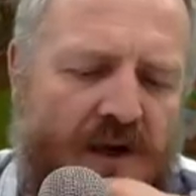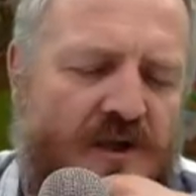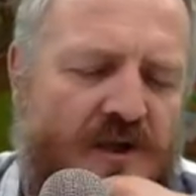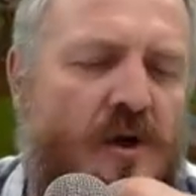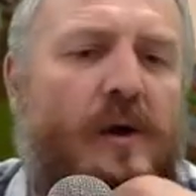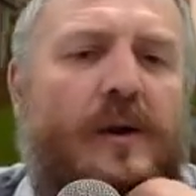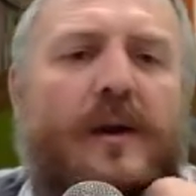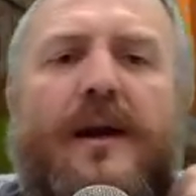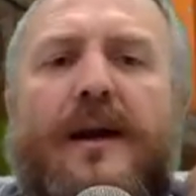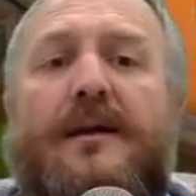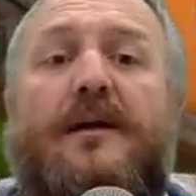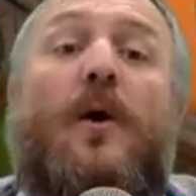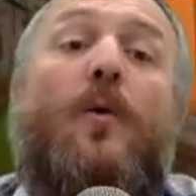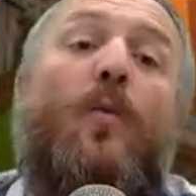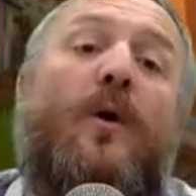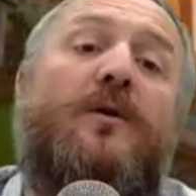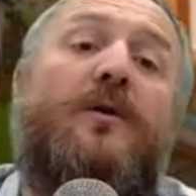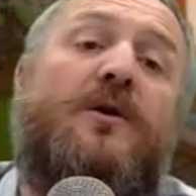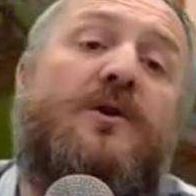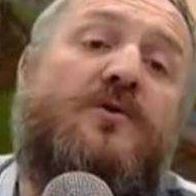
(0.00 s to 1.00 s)
not that they don't
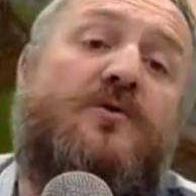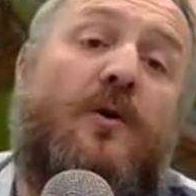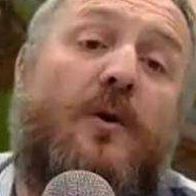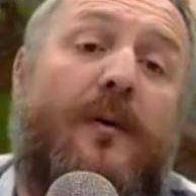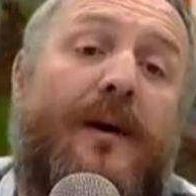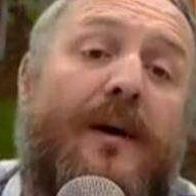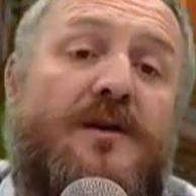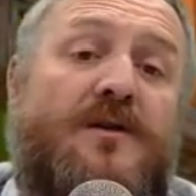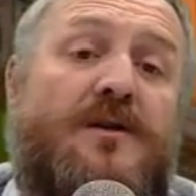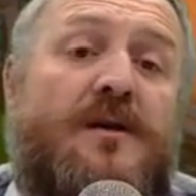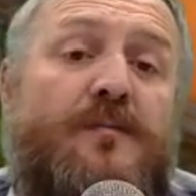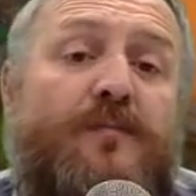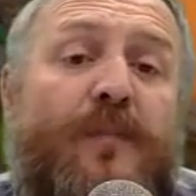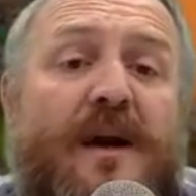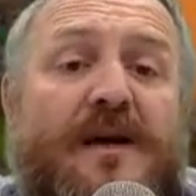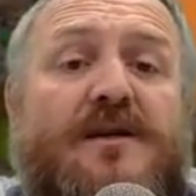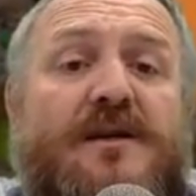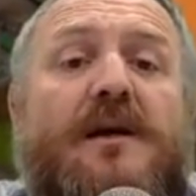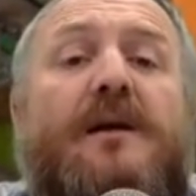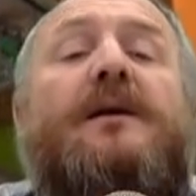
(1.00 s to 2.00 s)
want you, Drew. It's that
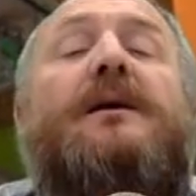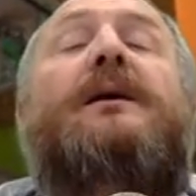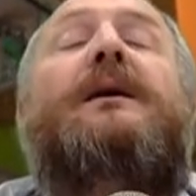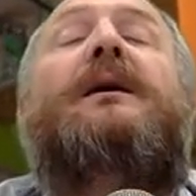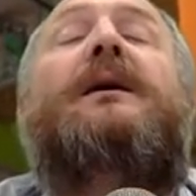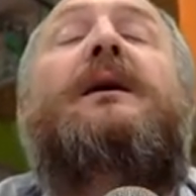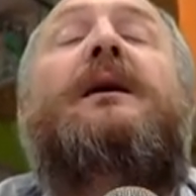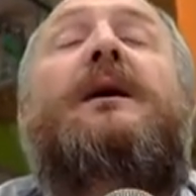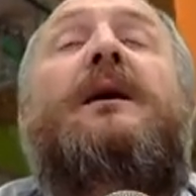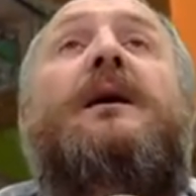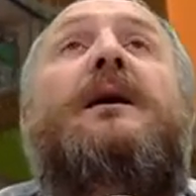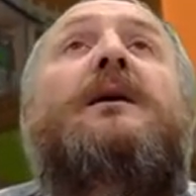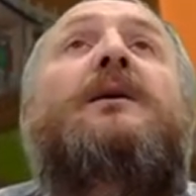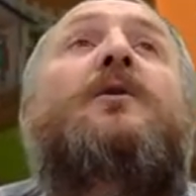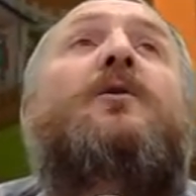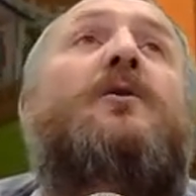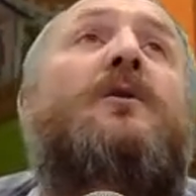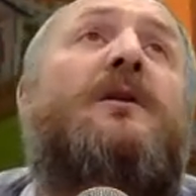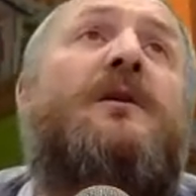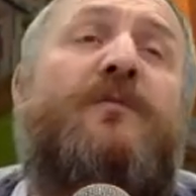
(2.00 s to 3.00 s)
basically
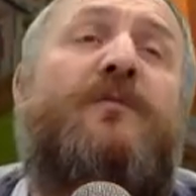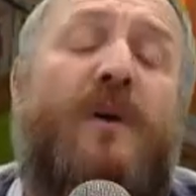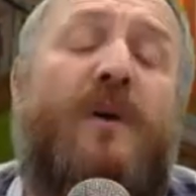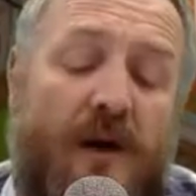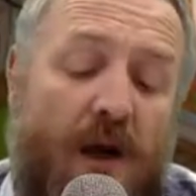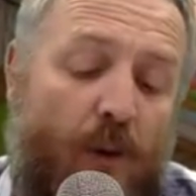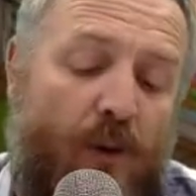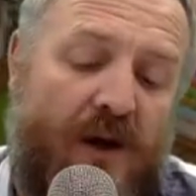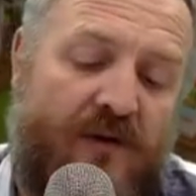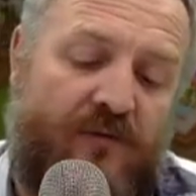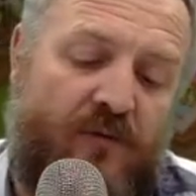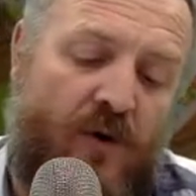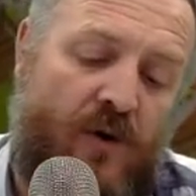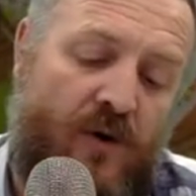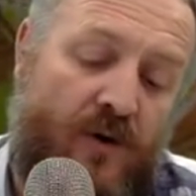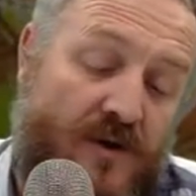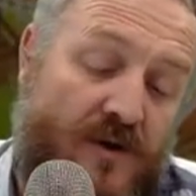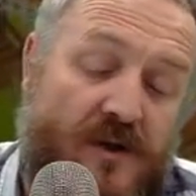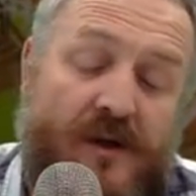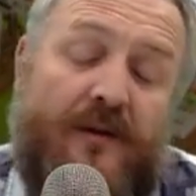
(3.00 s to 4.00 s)
you're looking for lower level
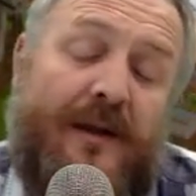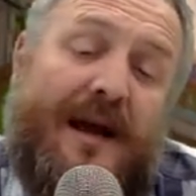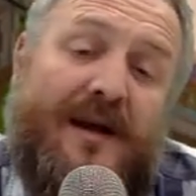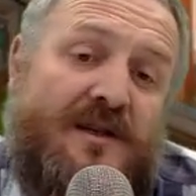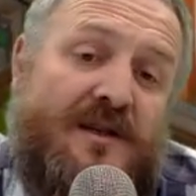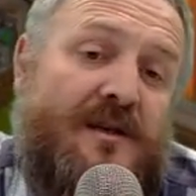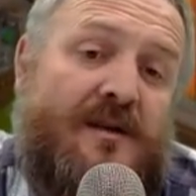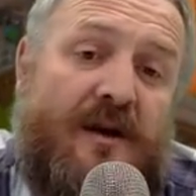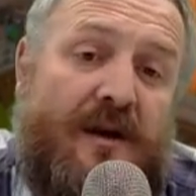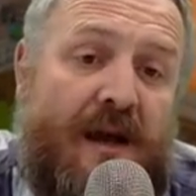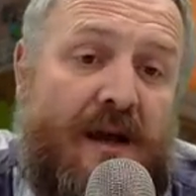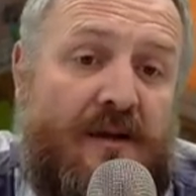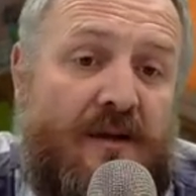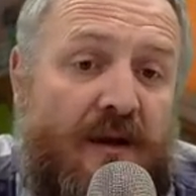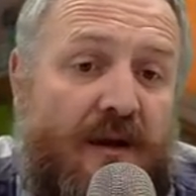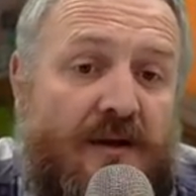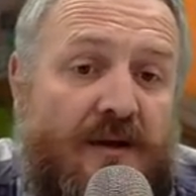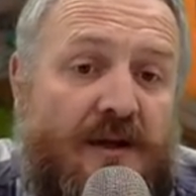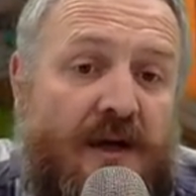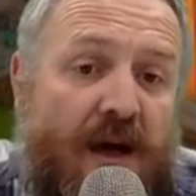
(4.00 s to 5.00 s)
hoods. That's it at the end
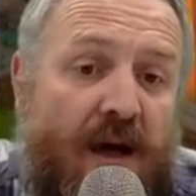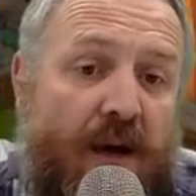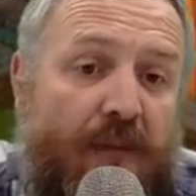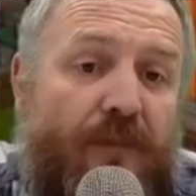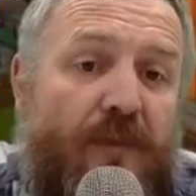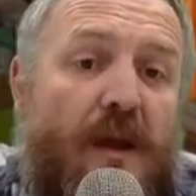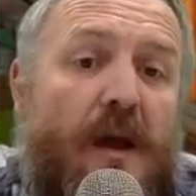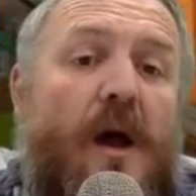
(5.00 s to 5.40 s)
of the day.